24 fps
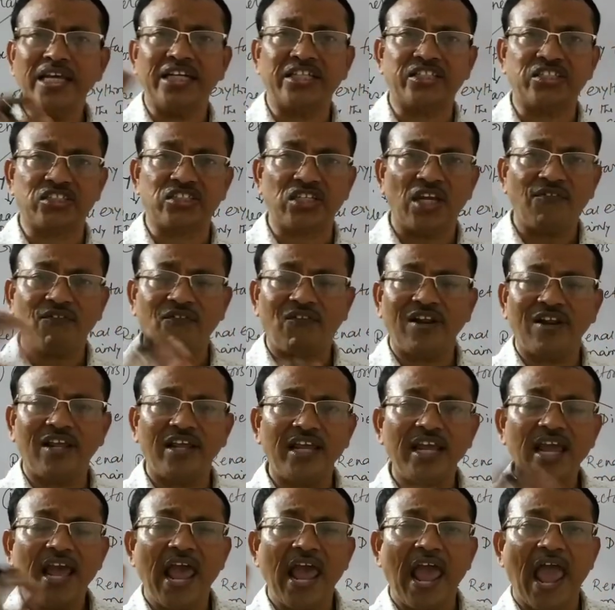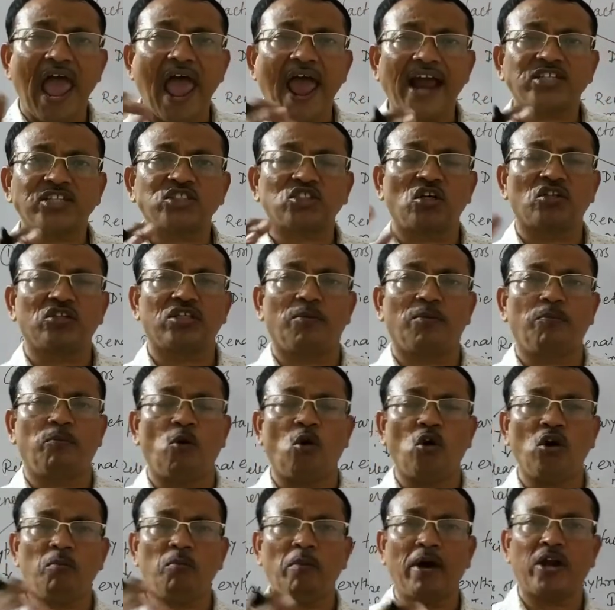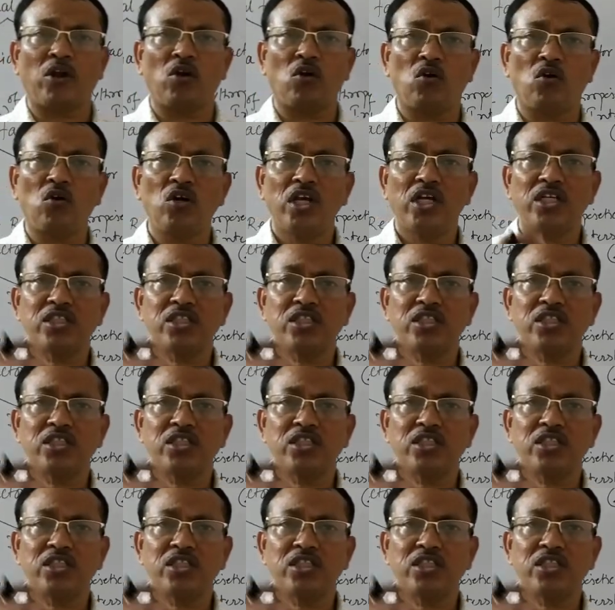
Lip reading: chiefly acts on the bone marrow,